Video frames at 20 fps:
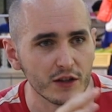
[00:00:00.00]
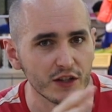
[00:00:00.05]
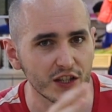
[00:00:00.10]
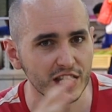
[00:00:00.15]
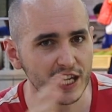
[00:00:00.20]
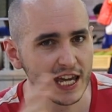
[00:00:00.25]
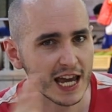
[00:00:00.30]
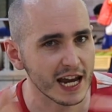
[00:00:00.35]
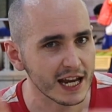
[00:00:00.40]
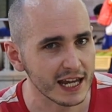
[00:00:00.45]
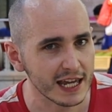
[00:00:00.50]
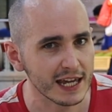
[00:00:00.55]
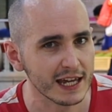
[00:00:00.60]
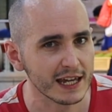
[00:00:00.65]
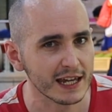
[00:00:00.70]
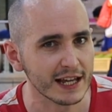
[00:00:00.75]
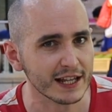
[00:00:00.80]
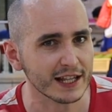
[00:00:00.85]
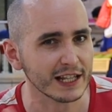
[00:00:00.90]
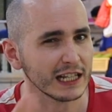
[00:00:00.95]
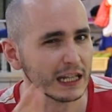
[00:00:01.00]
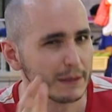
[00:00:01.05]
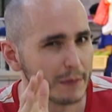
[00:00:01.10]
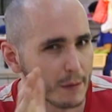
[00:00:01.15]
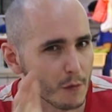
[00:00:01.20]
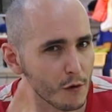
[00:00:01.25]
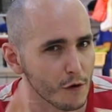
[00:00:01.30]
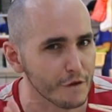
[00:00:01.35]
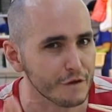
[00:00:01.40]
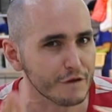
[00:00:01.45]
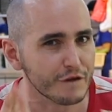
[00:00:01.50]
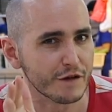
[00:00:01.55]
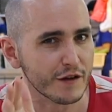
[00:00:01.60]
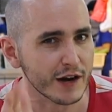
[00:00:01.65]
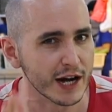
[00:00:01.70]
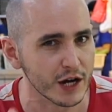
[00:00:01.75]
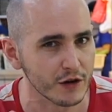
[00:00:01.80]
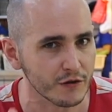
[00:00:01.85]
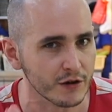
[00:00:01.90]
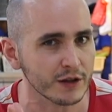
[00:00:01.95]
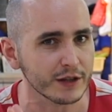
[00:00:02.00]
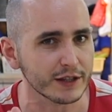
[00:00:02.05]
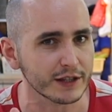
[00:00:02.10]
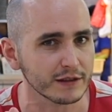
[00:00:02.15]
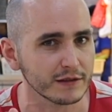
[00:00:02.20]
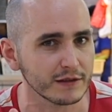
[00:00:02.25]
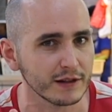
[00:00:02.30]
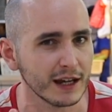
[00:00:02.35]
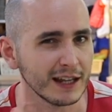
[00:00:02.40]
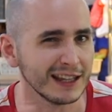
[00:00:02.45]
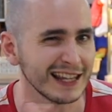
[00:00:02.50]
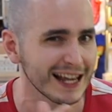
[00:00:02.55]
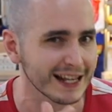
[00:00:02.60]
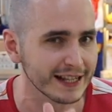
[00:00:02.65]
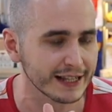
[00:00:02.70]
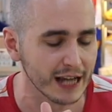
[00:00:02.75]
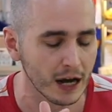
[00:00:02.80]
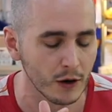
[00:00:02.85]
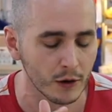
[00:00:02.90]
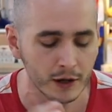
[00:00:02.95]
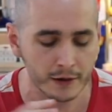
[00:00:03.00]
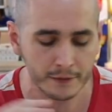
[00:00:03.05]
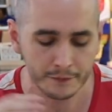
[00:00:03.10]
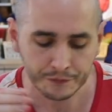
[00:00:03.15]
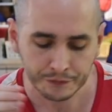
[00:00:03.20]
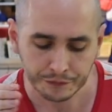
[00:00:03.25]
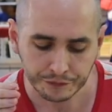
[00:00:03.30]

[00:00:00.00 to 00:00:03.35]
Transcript: Tianyi is a little bit more fragrant and less sour.